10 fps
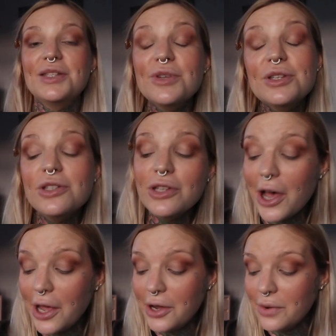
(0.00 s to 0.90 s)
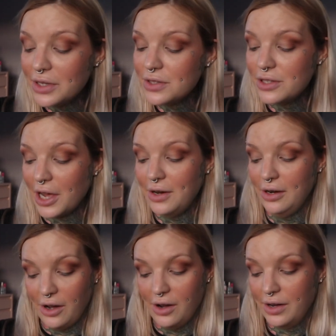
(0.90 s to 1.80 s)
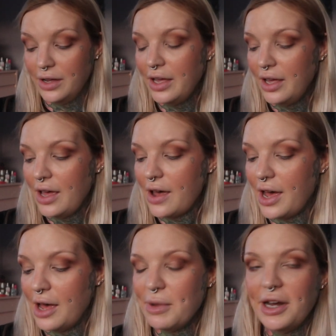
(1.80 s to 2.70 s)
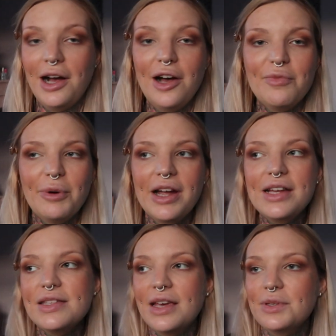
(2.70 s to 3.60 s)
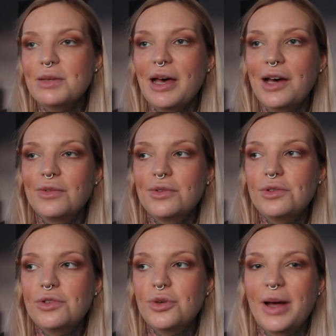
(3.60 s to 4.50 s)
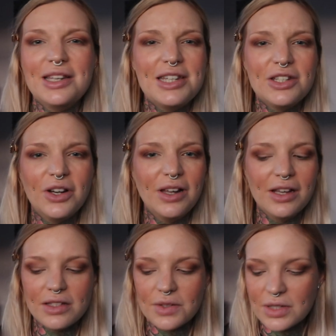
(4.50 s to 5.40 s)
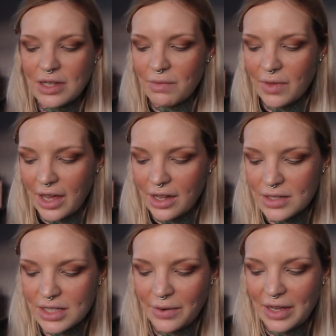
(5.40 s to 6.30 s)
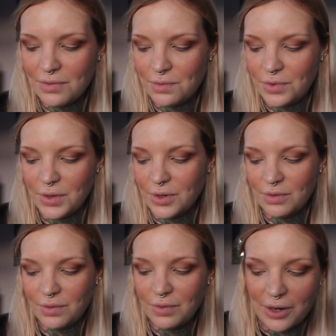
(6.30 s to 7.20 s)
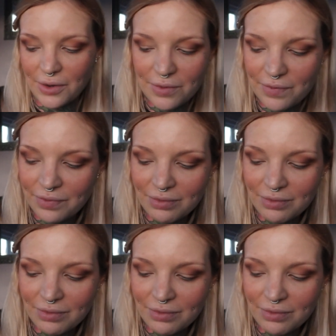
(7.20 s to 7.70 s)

this for so long, and half price, it was about $20 or something. So I thought, well,